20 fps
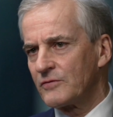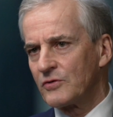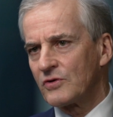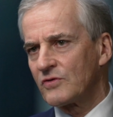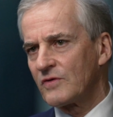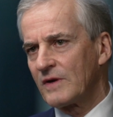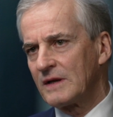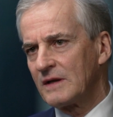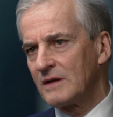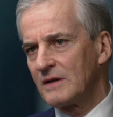of
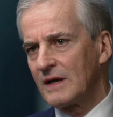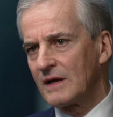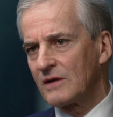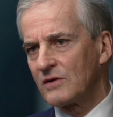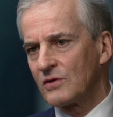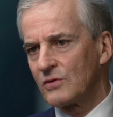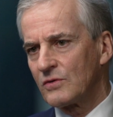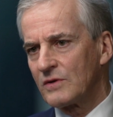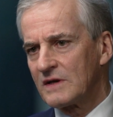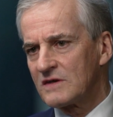Ukraine in
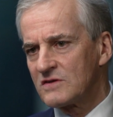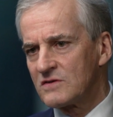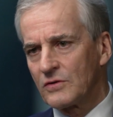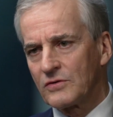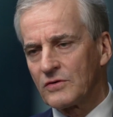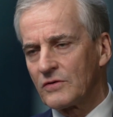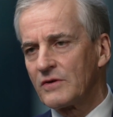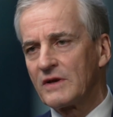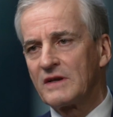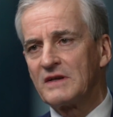NATO is
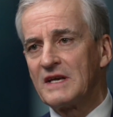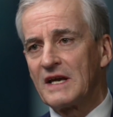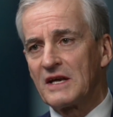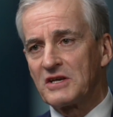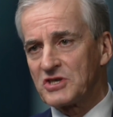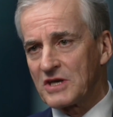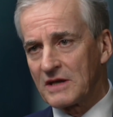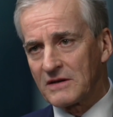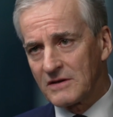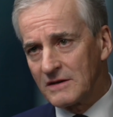not on the
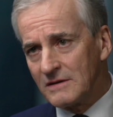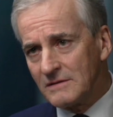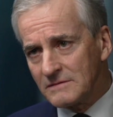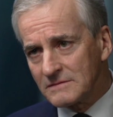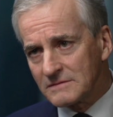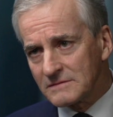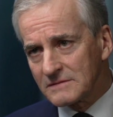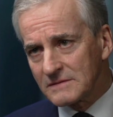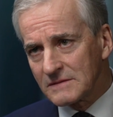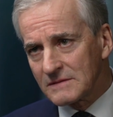agenda
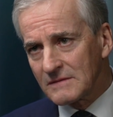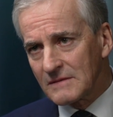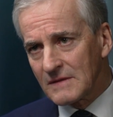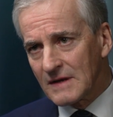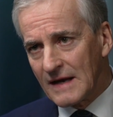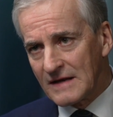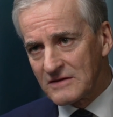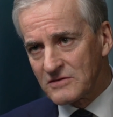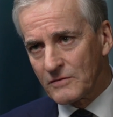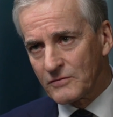
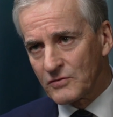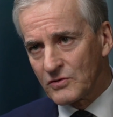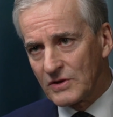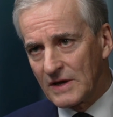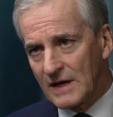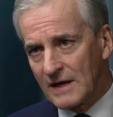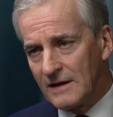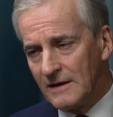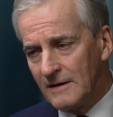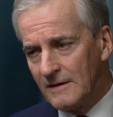as of
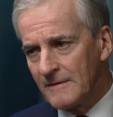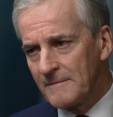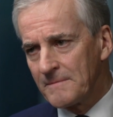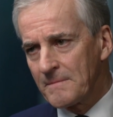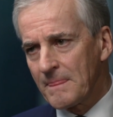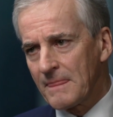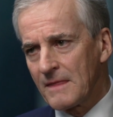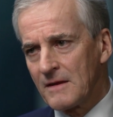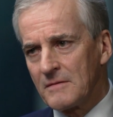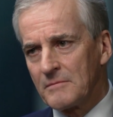today,
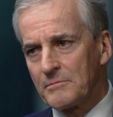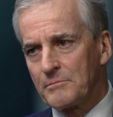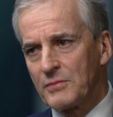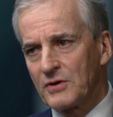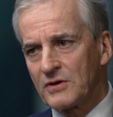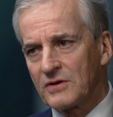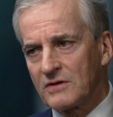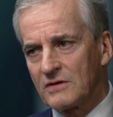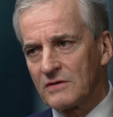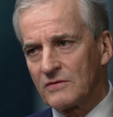
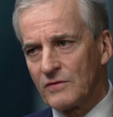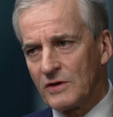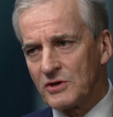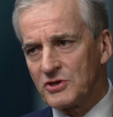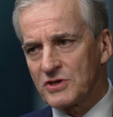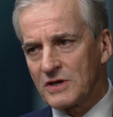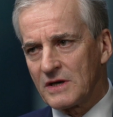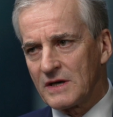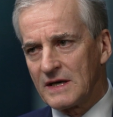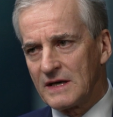but
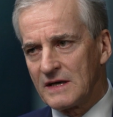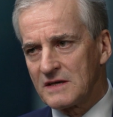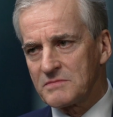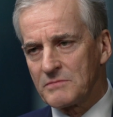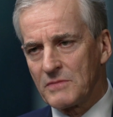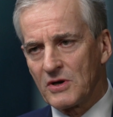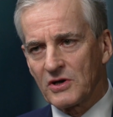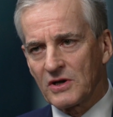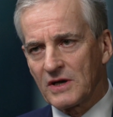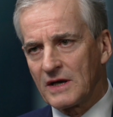Russia
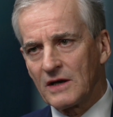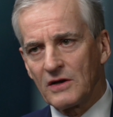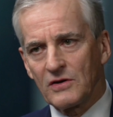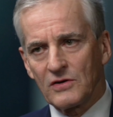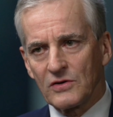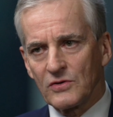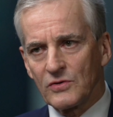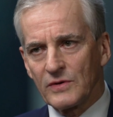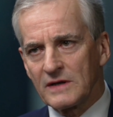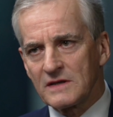is marking,
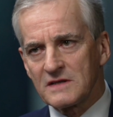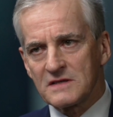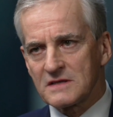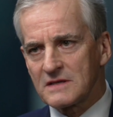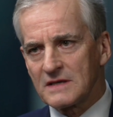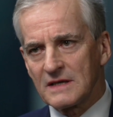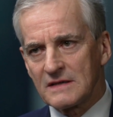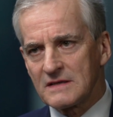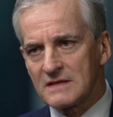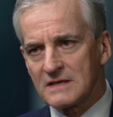you know,
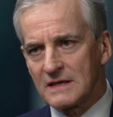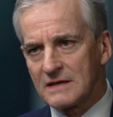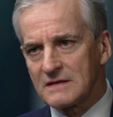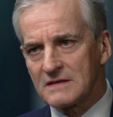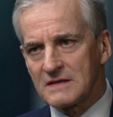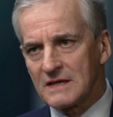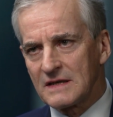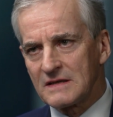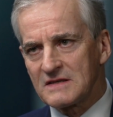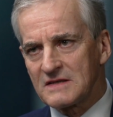its its
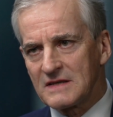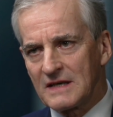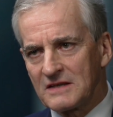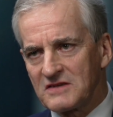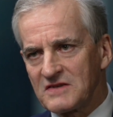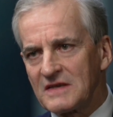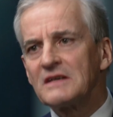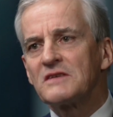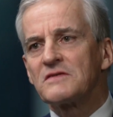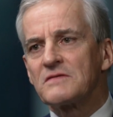its its
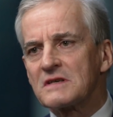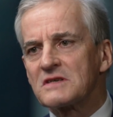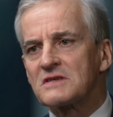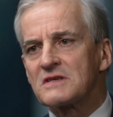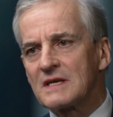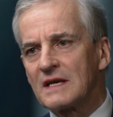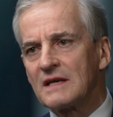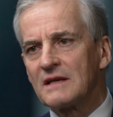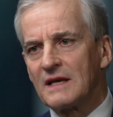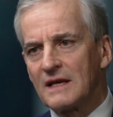its
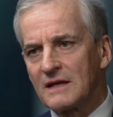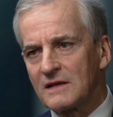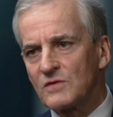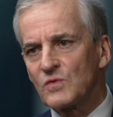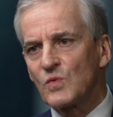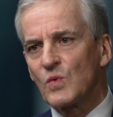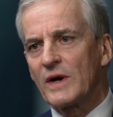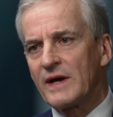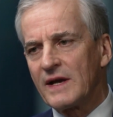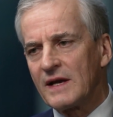interest in in
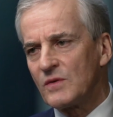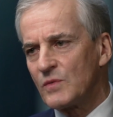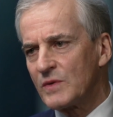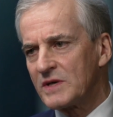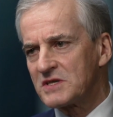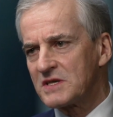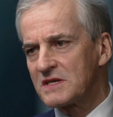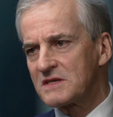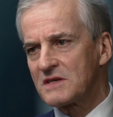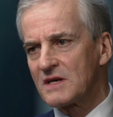a way
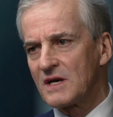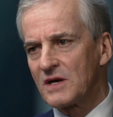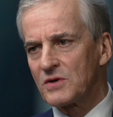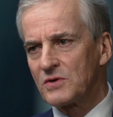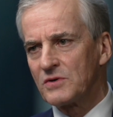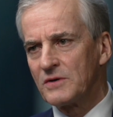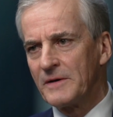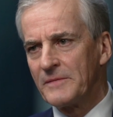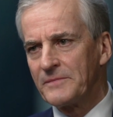which is now